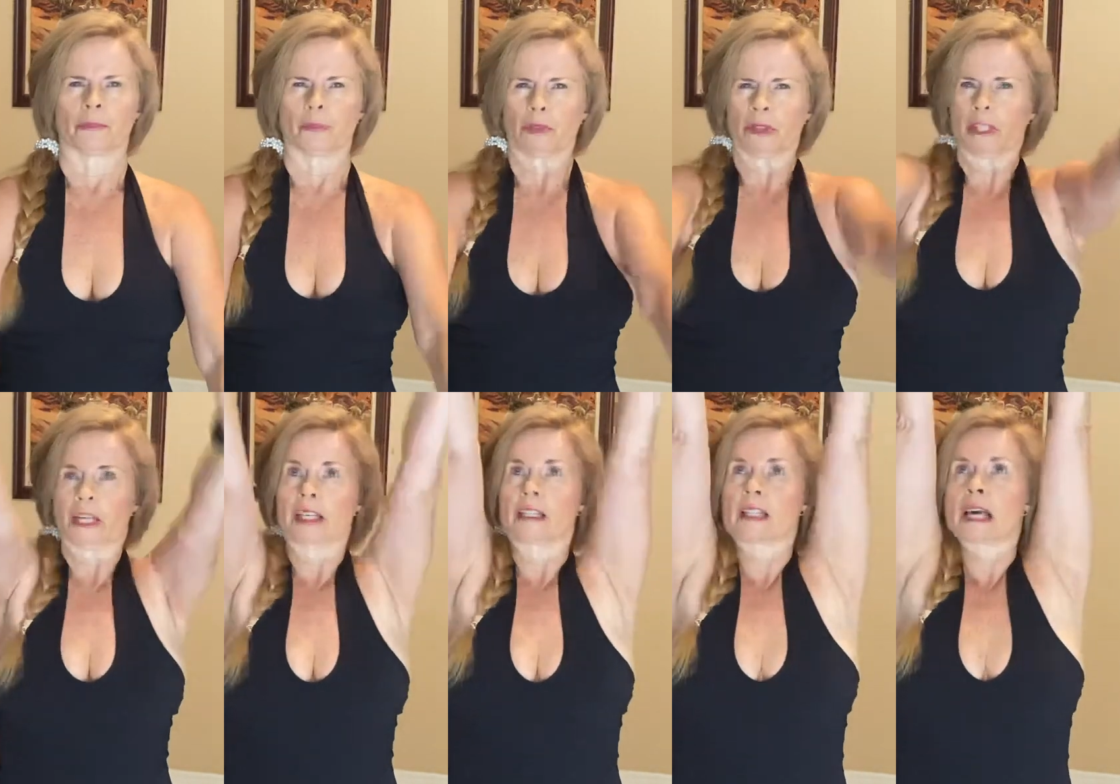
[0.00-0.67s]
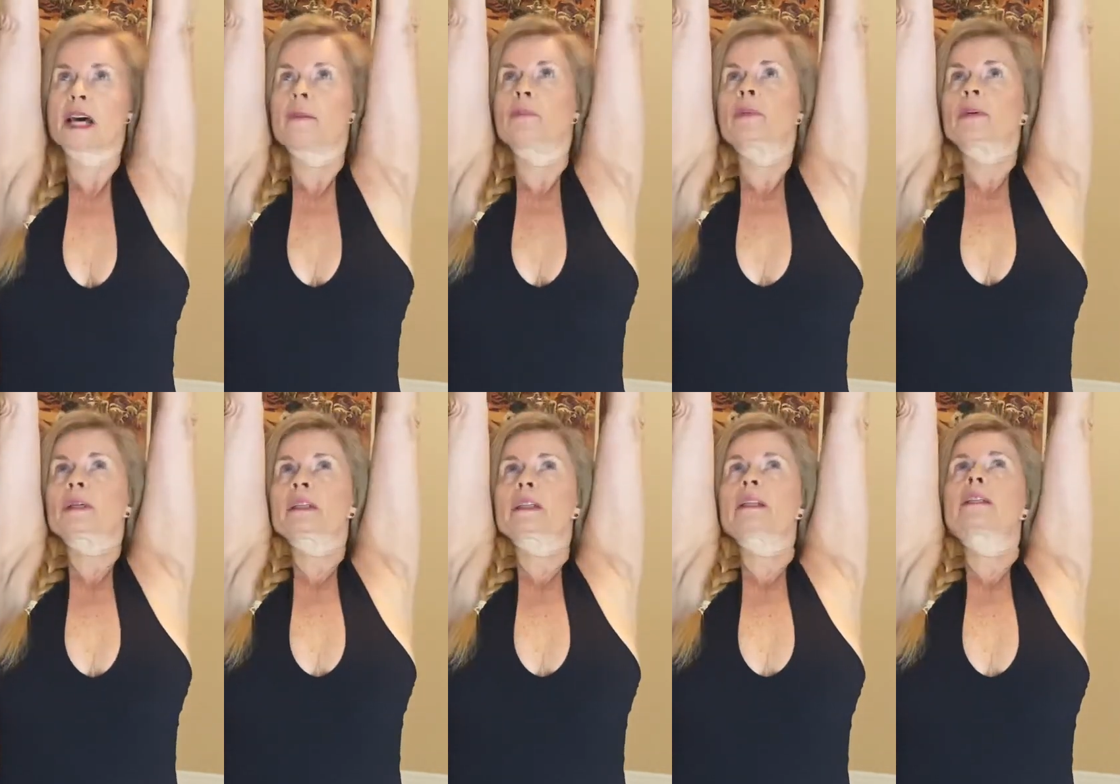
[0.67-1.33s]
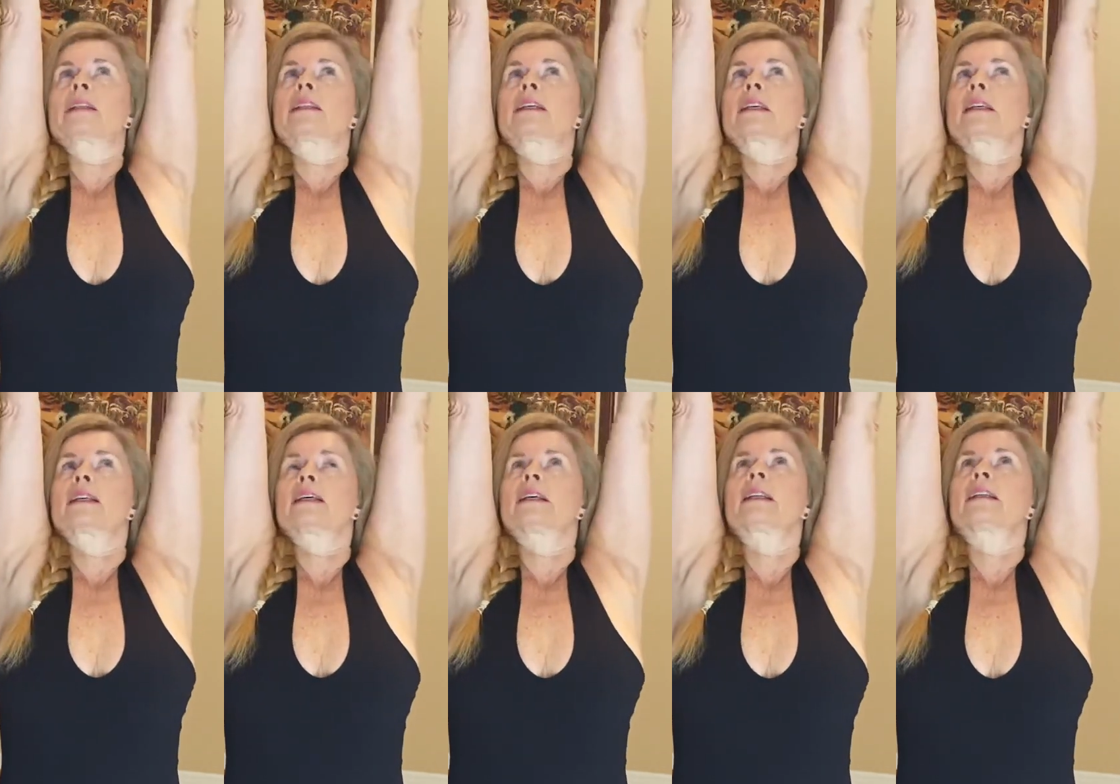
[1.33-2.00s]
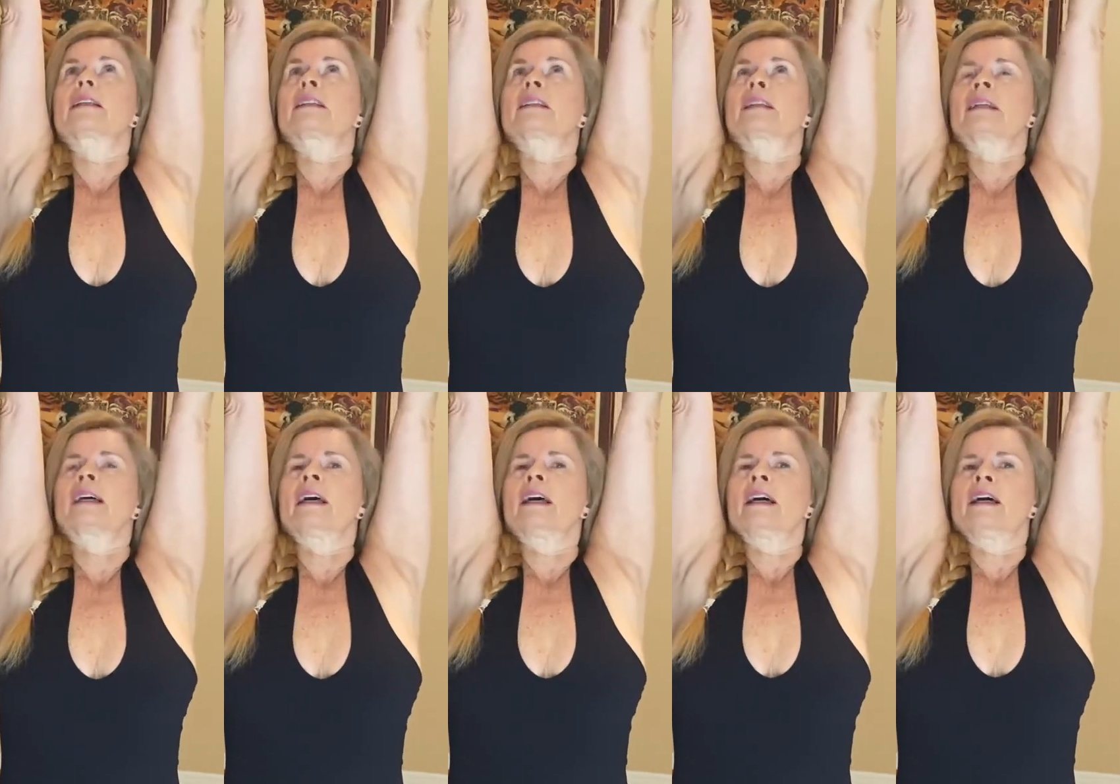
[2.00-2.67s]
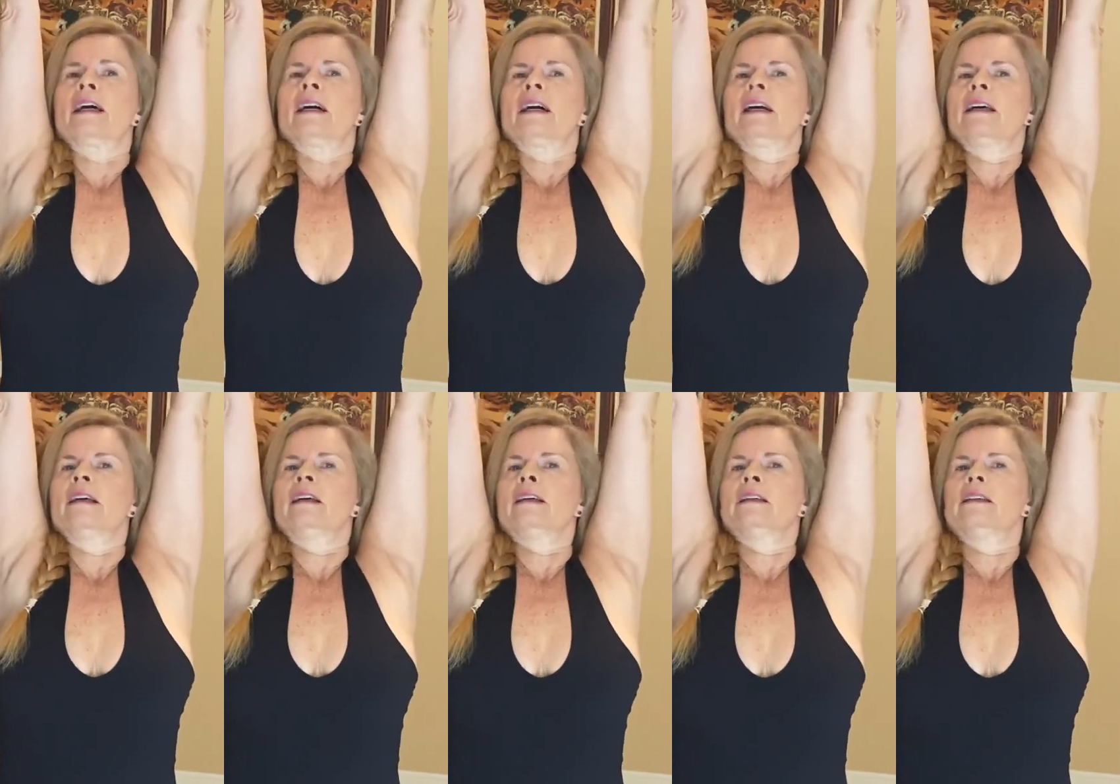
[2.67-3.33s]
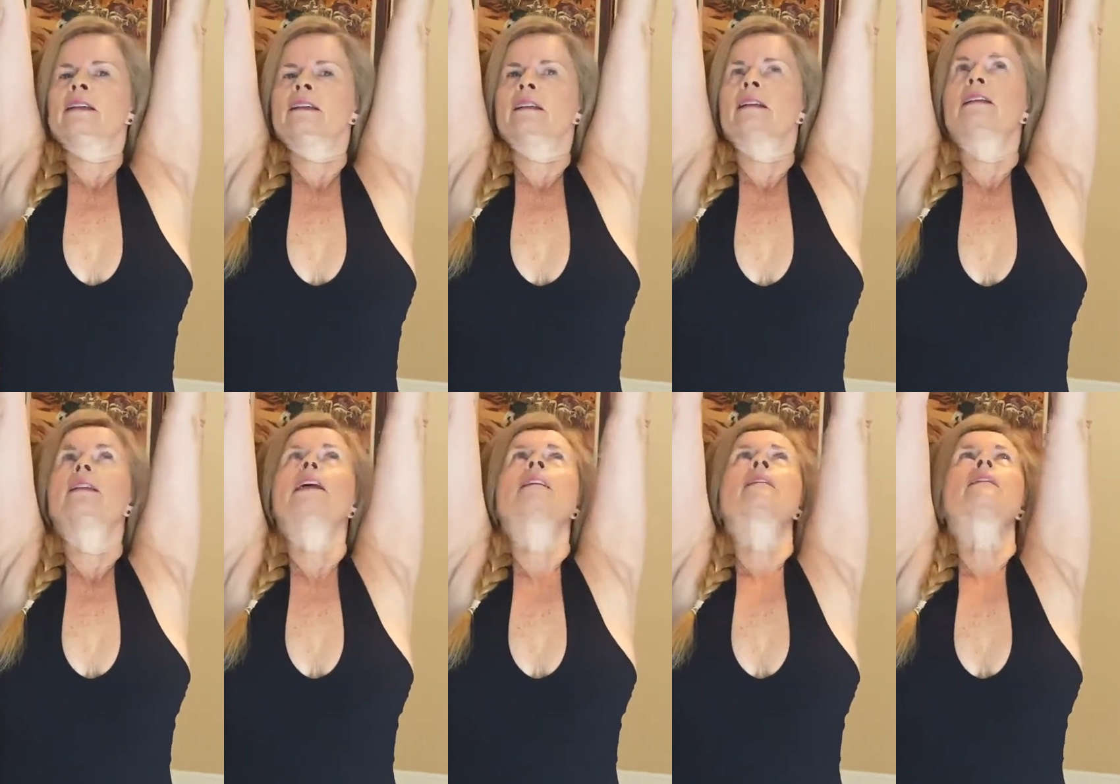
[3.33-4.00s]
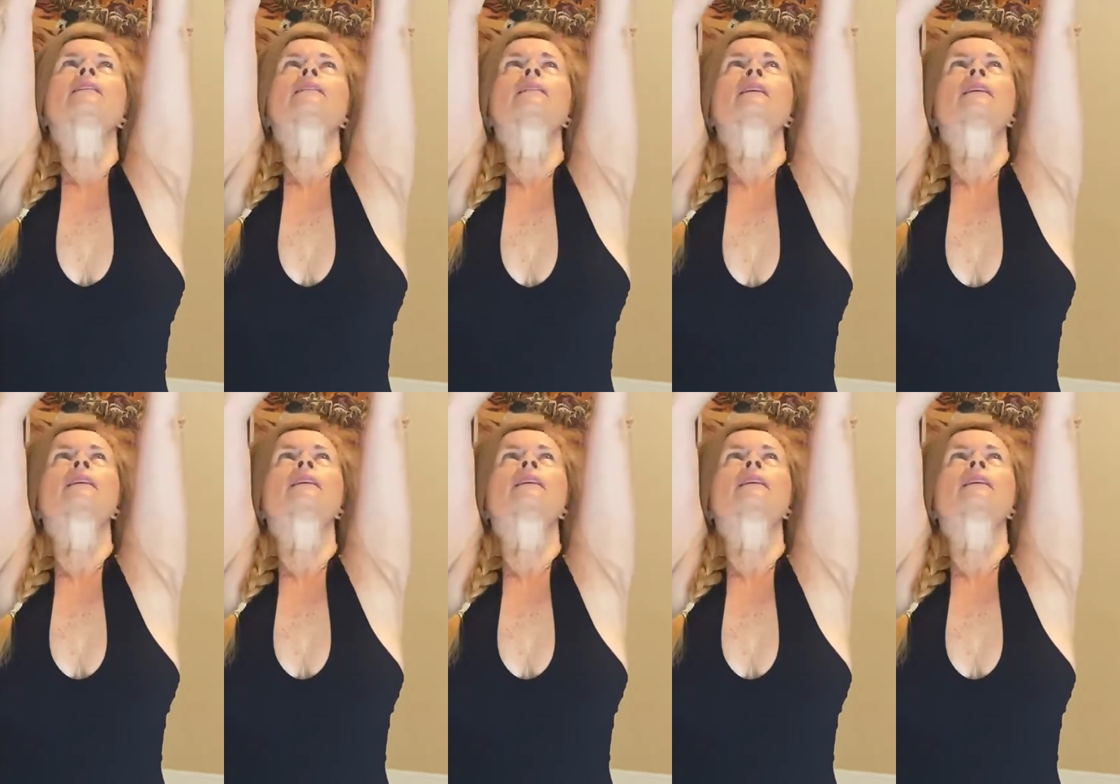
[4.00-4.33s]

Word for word: Put your legs up like that. And let the